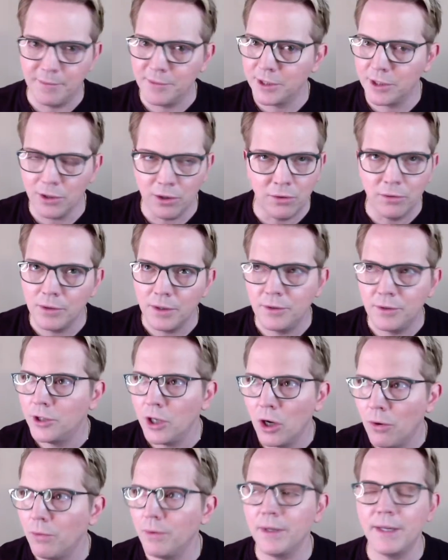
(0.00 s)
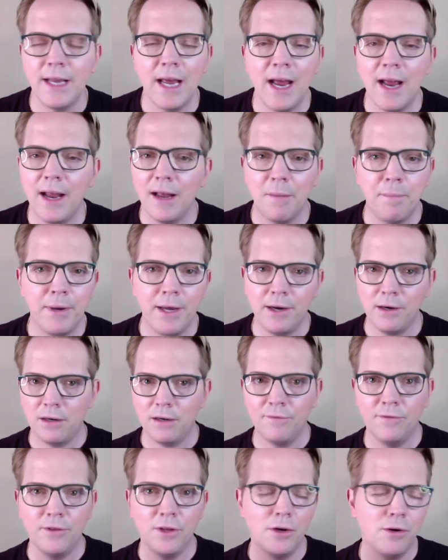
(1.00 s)
So don't get a pair
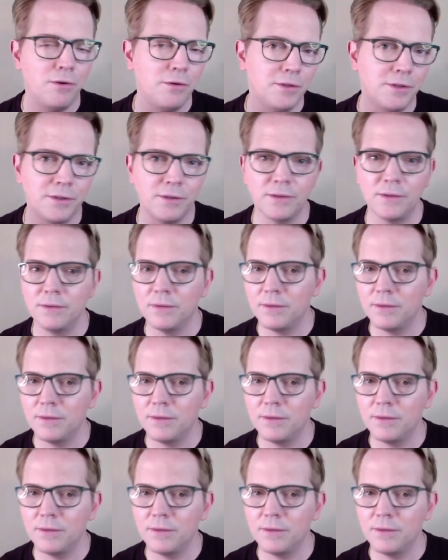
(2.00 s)
of those